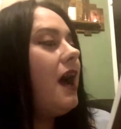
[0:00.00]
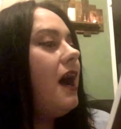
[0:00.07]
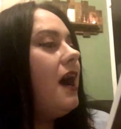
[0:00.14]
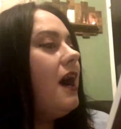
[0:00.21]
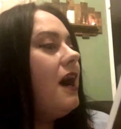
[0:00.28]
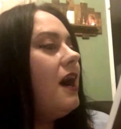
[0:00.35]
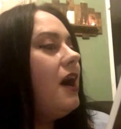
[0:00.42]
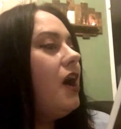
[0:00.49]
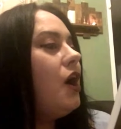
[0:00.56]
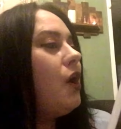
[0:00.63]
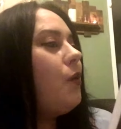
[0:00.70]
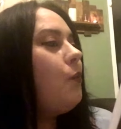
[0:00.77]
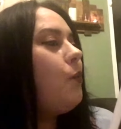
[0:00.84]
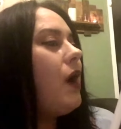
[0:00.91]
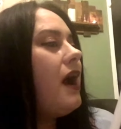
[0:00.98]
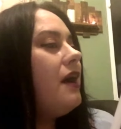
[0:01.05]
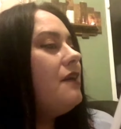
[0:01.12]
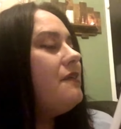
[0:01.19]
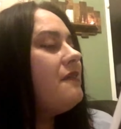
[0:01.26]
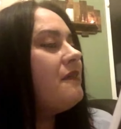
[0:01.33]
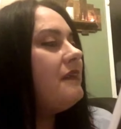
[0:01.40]
uh,
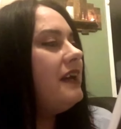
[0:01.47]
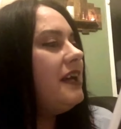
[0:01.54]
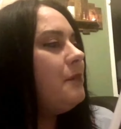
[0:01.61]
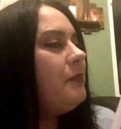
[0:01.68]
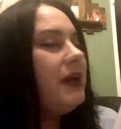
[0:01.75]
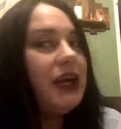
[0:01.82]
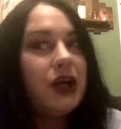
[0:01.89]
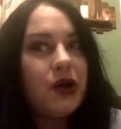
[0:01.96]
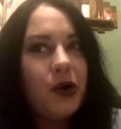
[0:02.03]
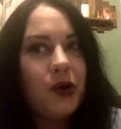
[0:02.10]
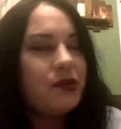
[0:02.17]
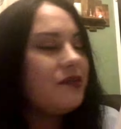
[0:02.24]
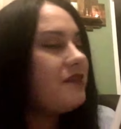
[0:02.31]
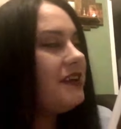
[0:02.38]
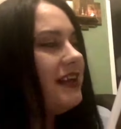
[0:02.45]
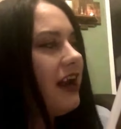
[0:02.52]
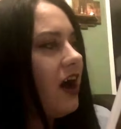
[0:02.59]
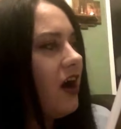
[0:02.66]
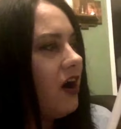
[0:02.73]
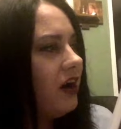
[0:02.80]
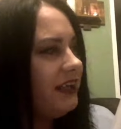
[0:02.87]
where sleeping gods
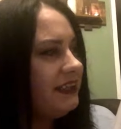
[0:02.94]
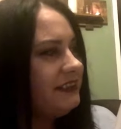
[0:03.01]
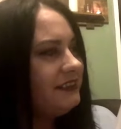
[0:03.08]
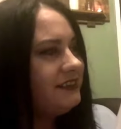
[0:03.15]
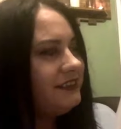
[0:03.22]
lie,